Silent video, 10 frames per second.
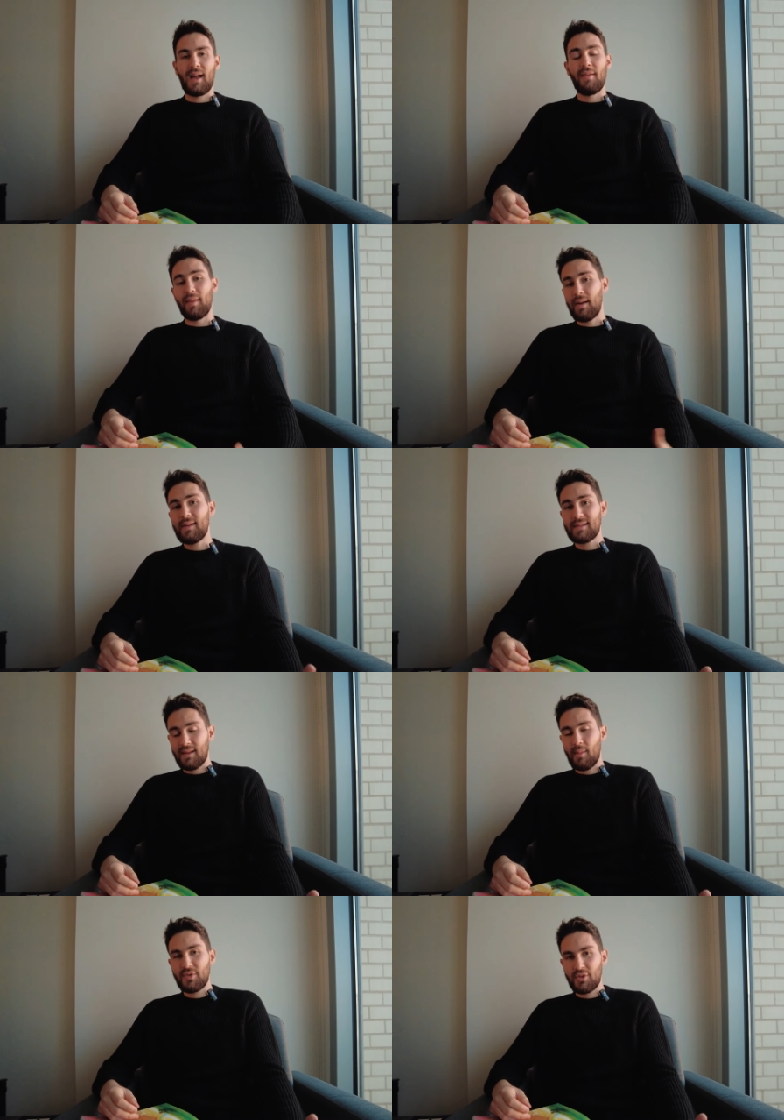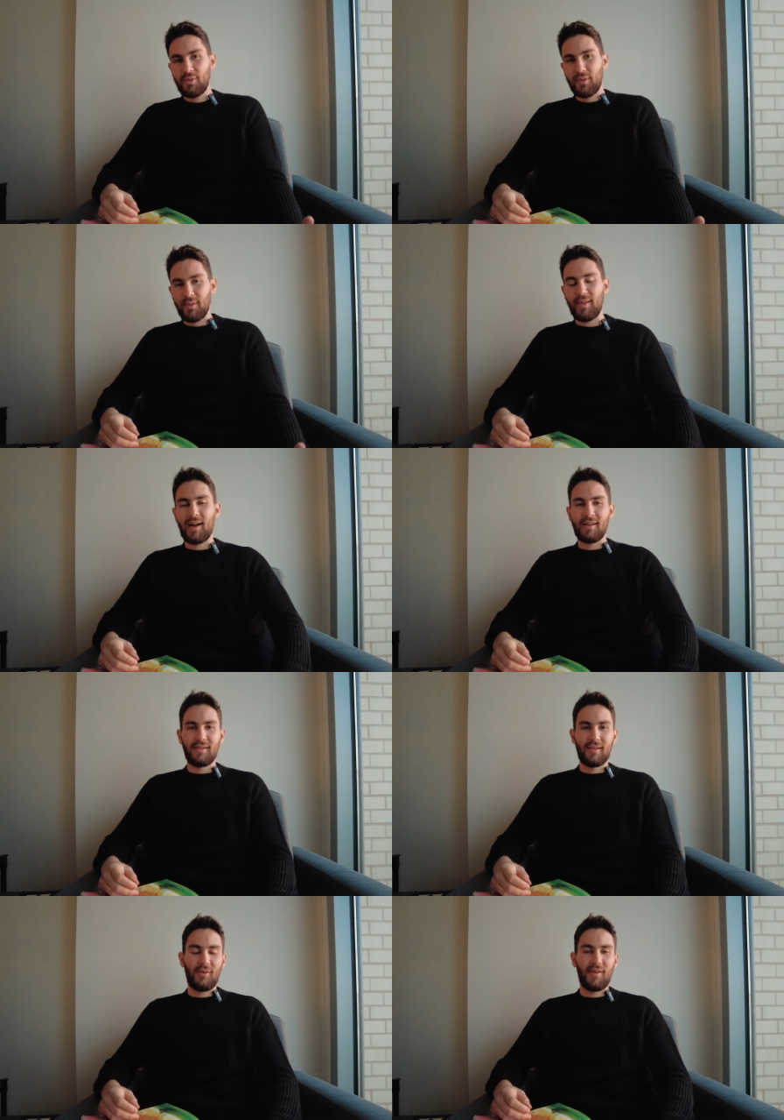And there is some truth to that. You
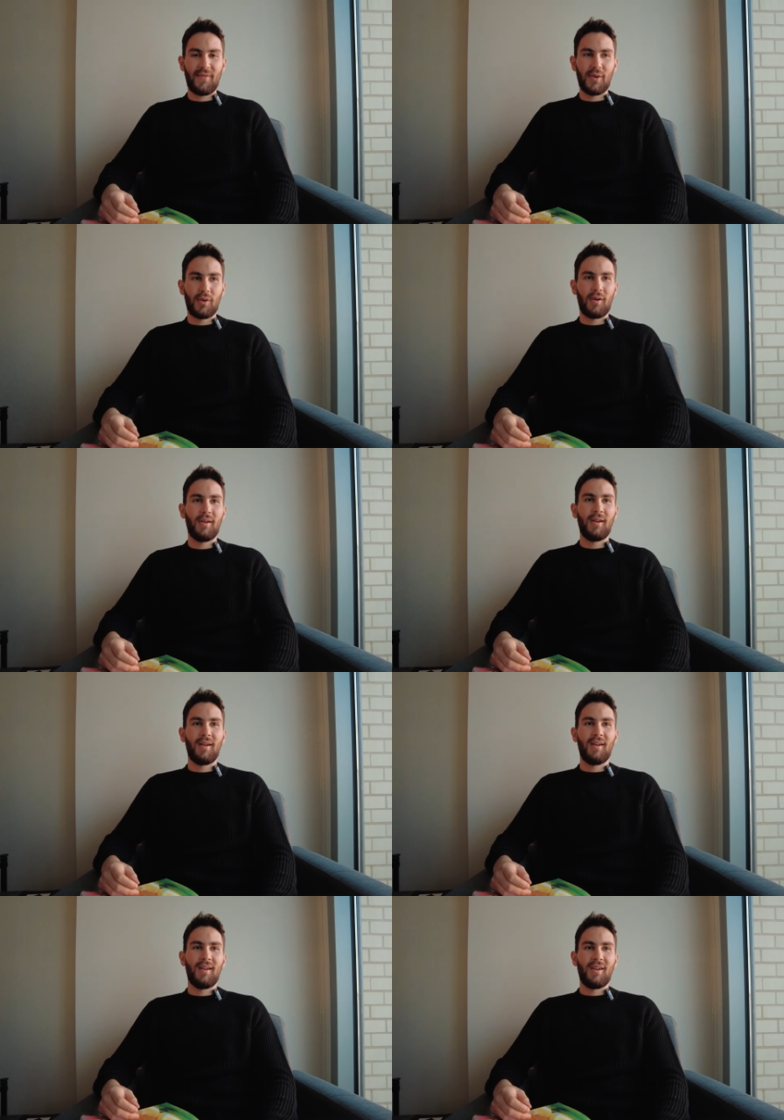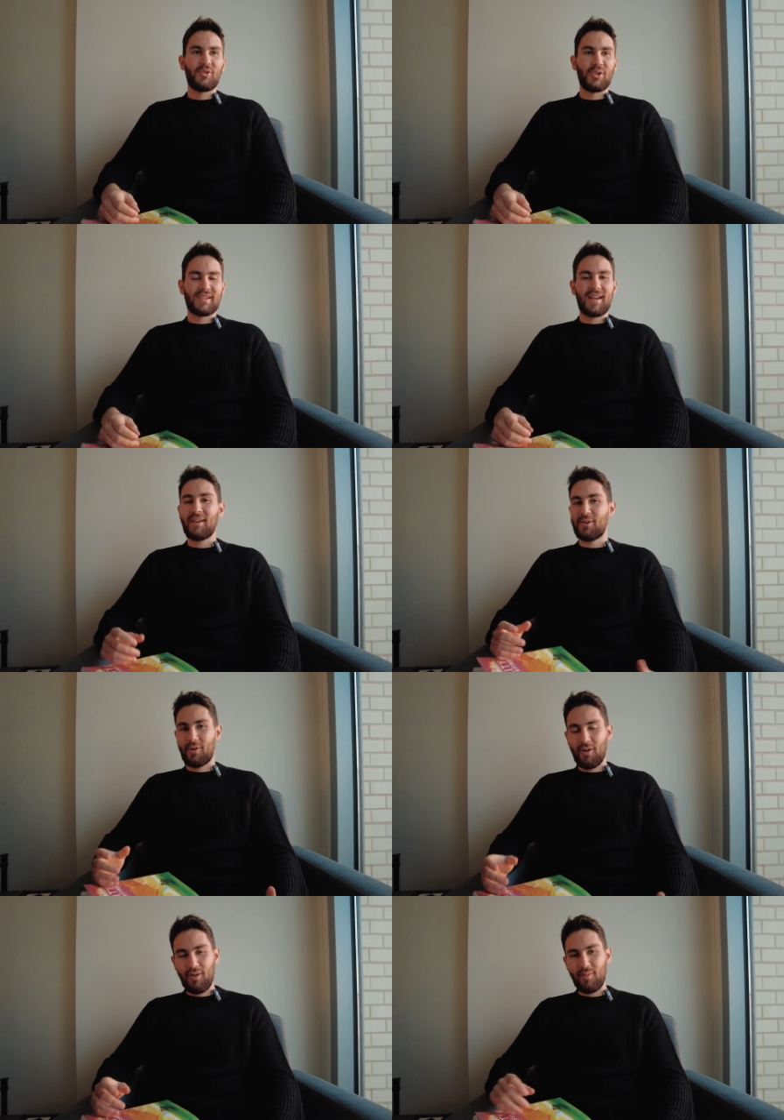know, if you're just at your
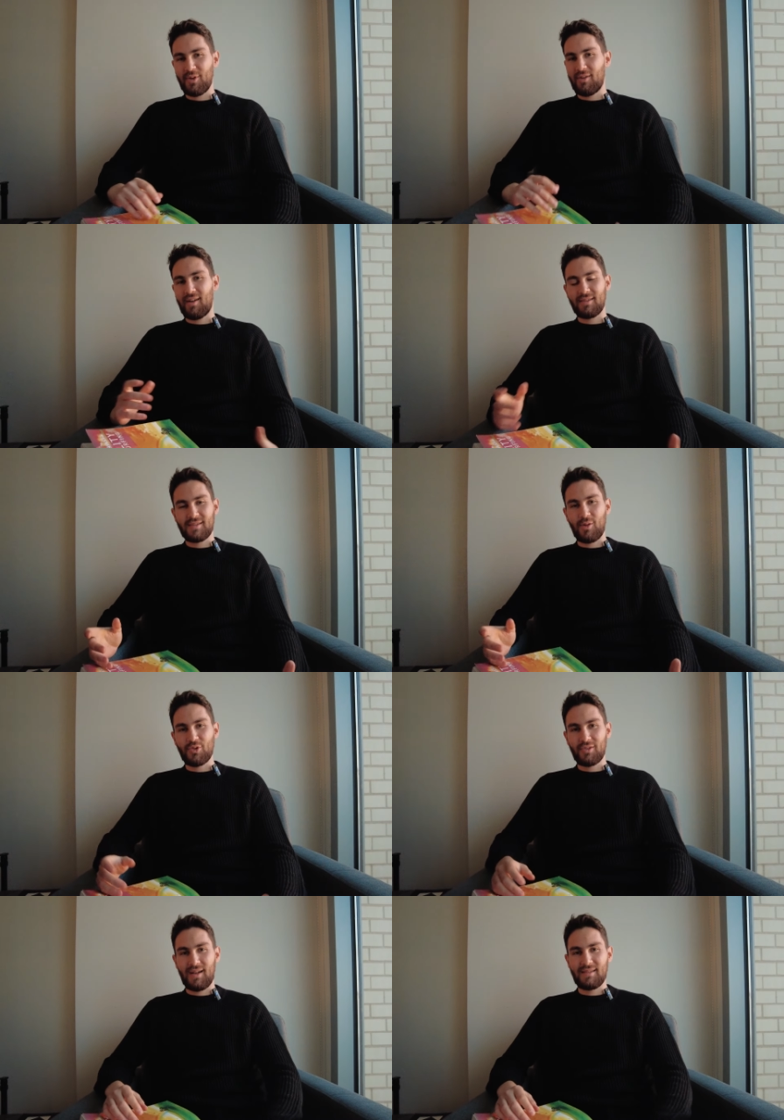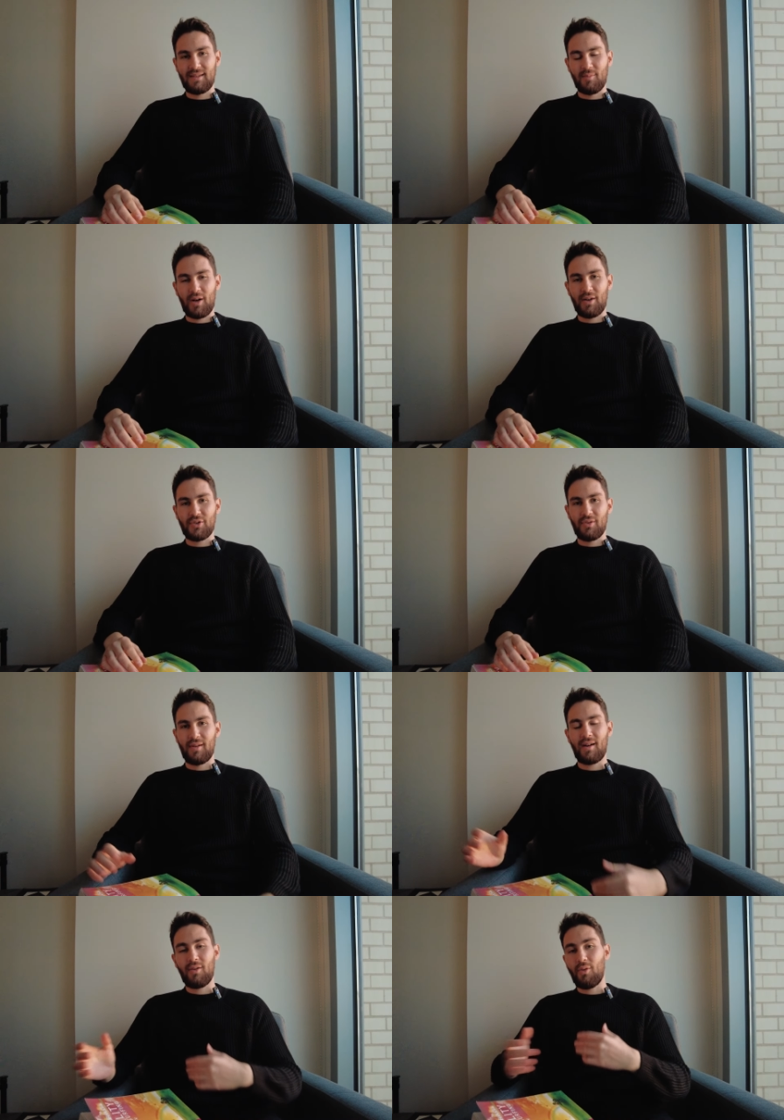home, you're not socializing much, you're
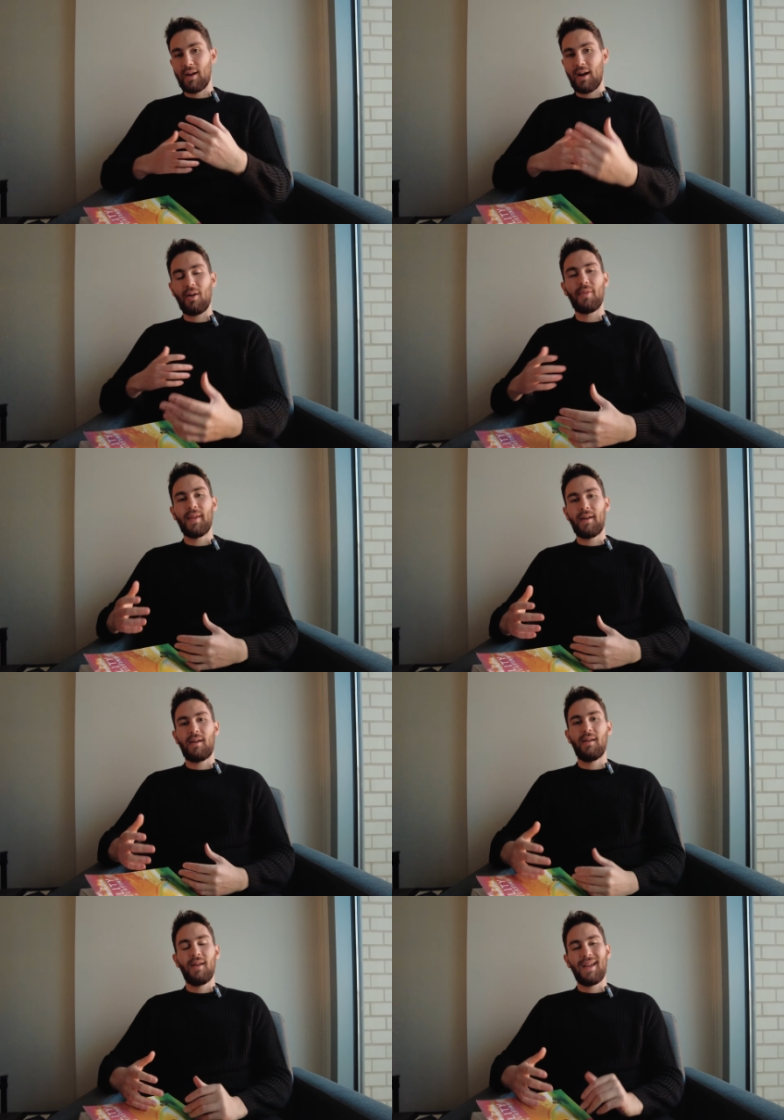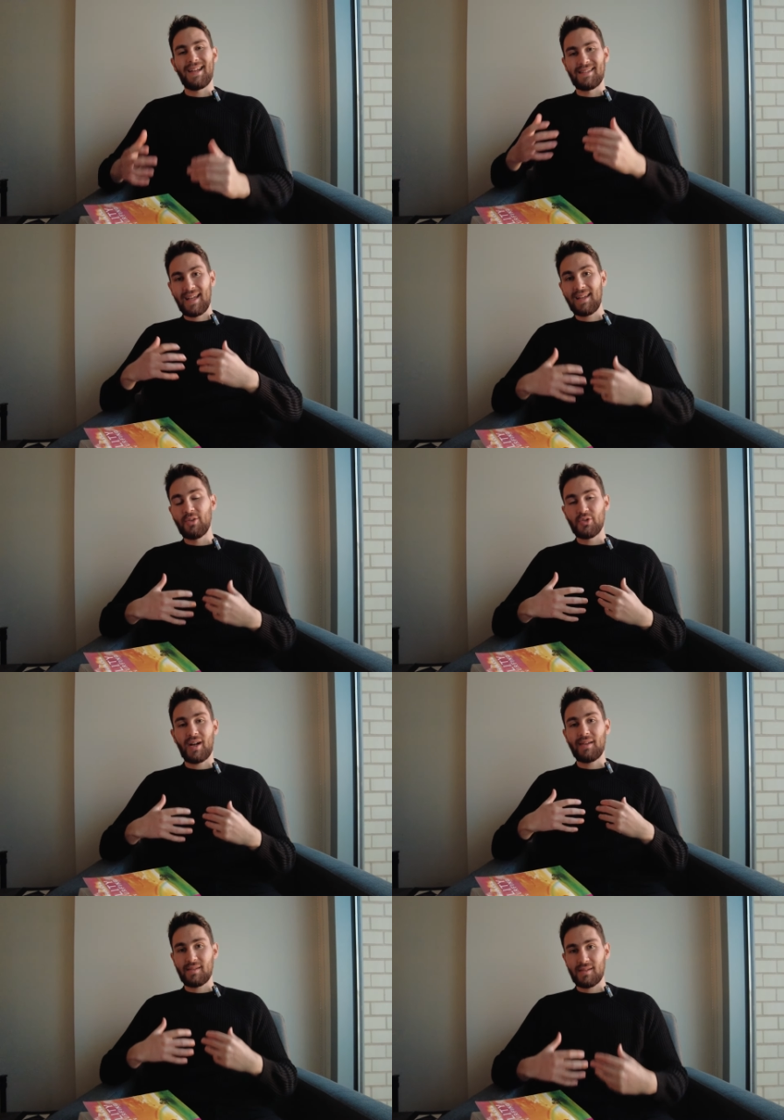not going out there and taking
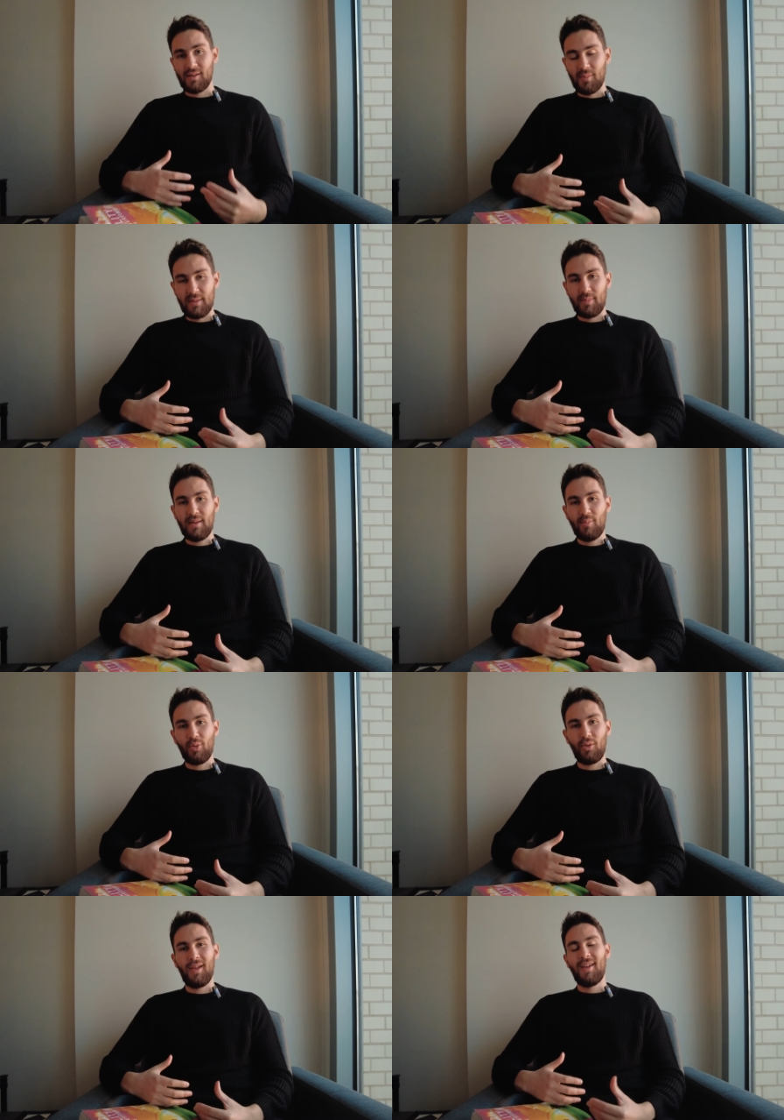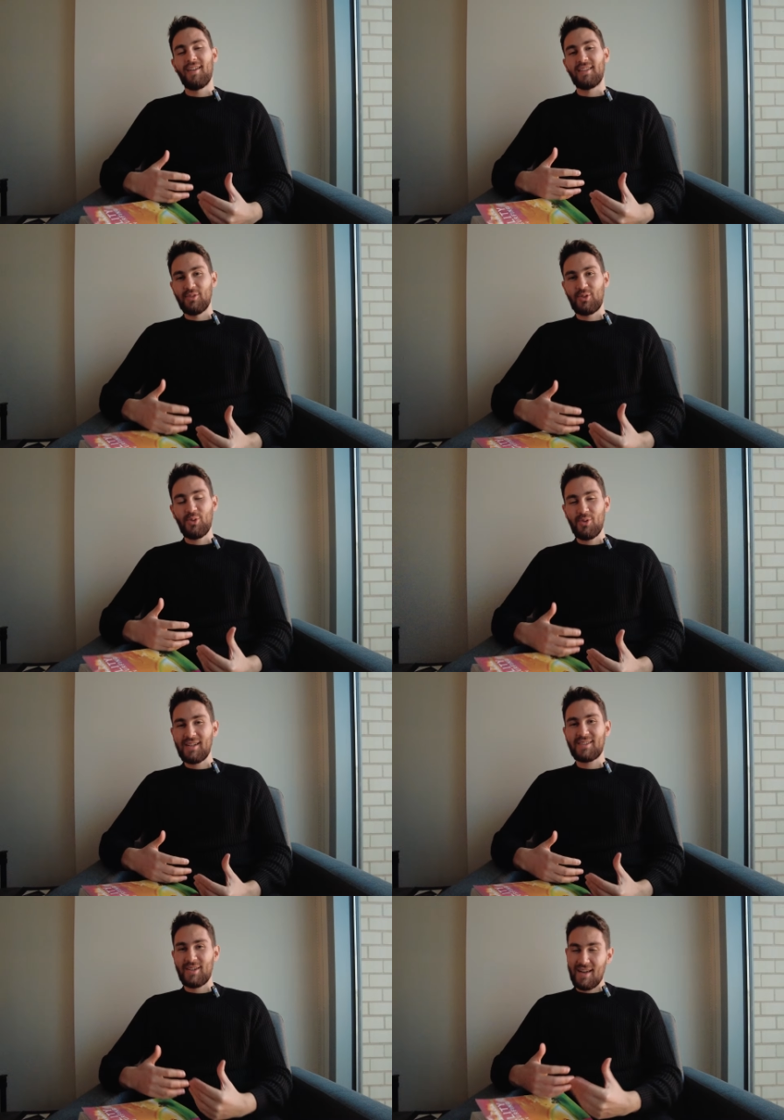chances to meet people, you do need to